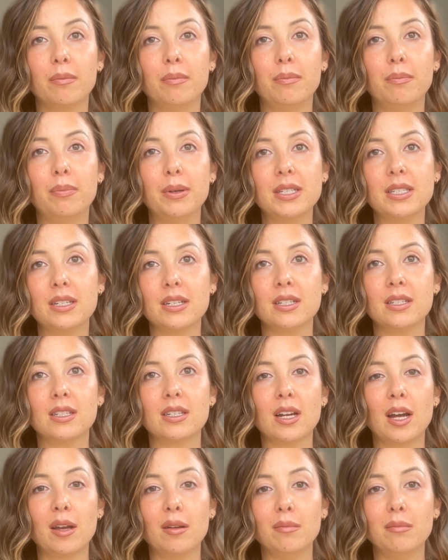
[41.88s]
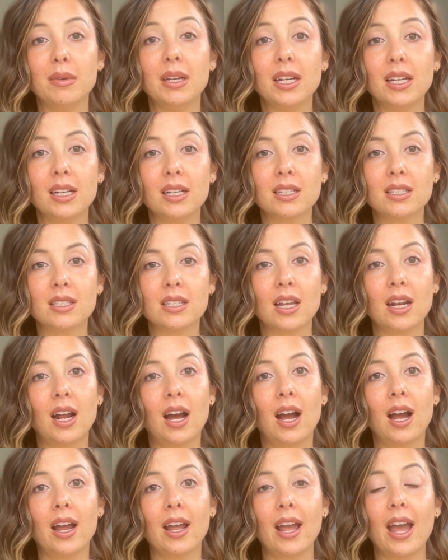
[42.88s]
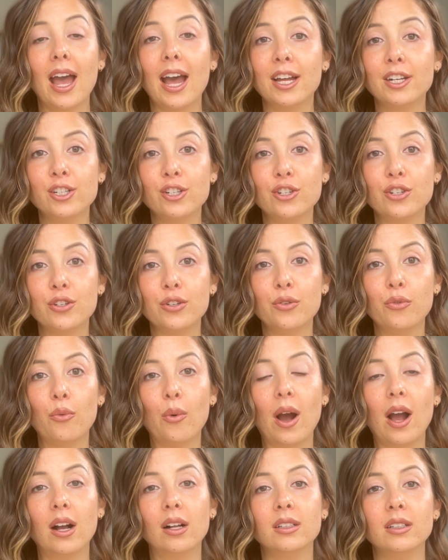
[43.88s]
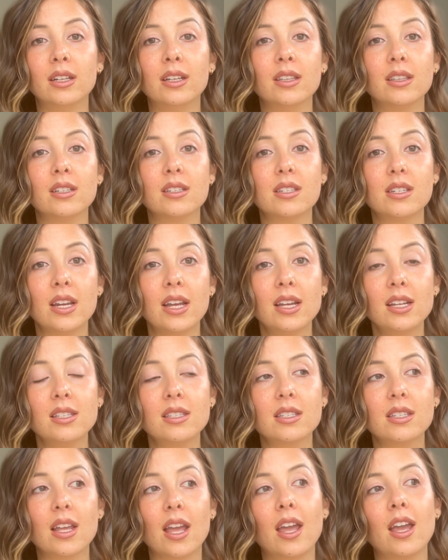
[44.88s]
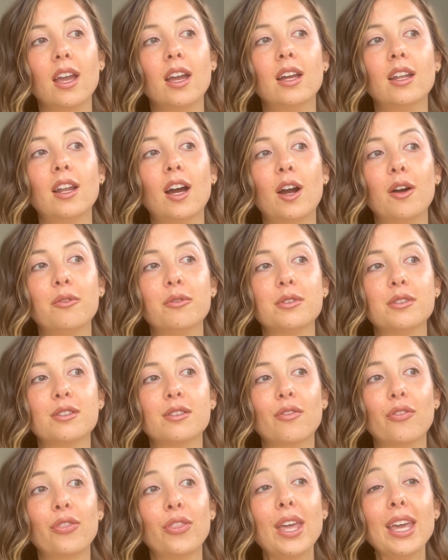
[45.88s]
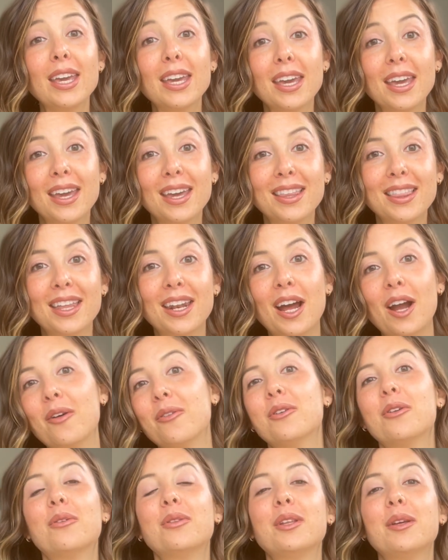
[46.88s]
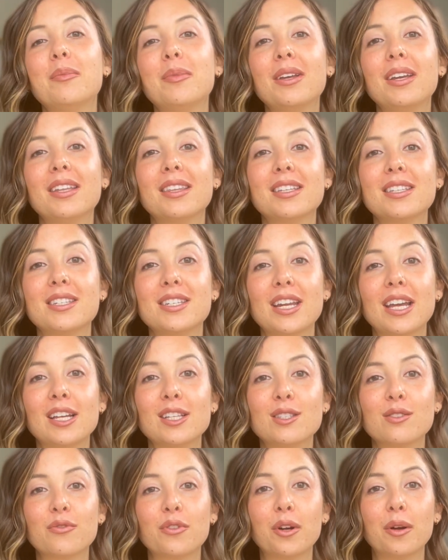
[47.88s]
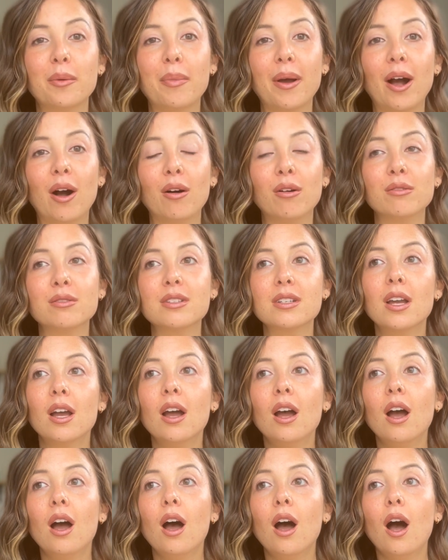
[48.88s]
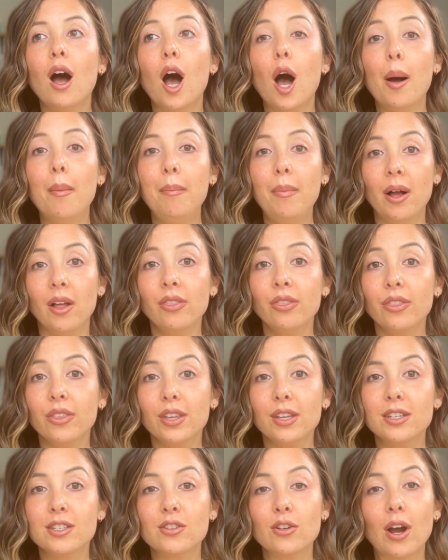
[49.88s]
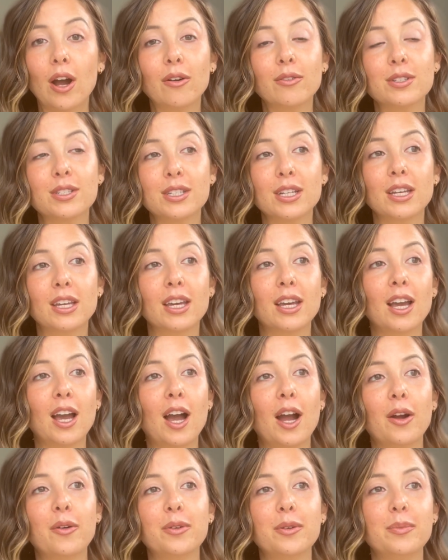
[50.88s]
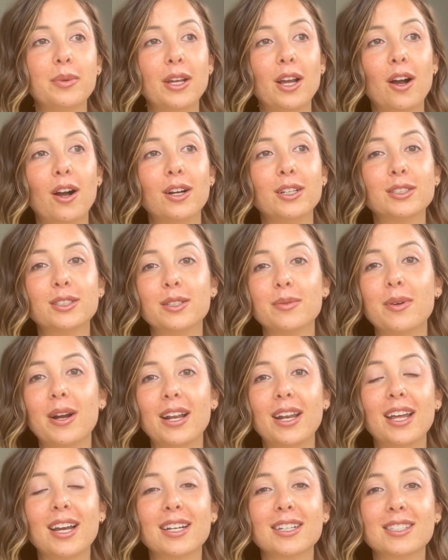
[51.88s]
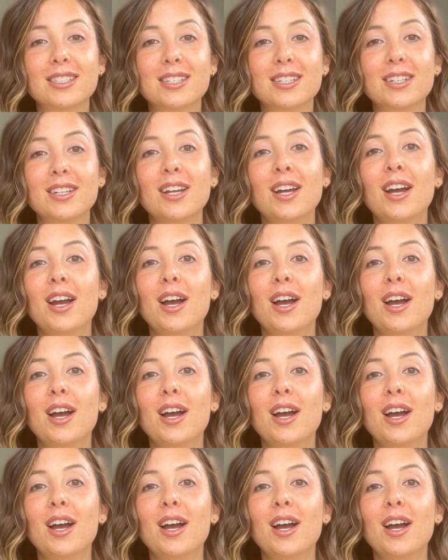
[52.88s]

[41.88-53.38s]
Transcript: business type meetings that I had to do while in the States. And I was thinking that I would only be in the States for about a month. So I was thinking I would be on to my next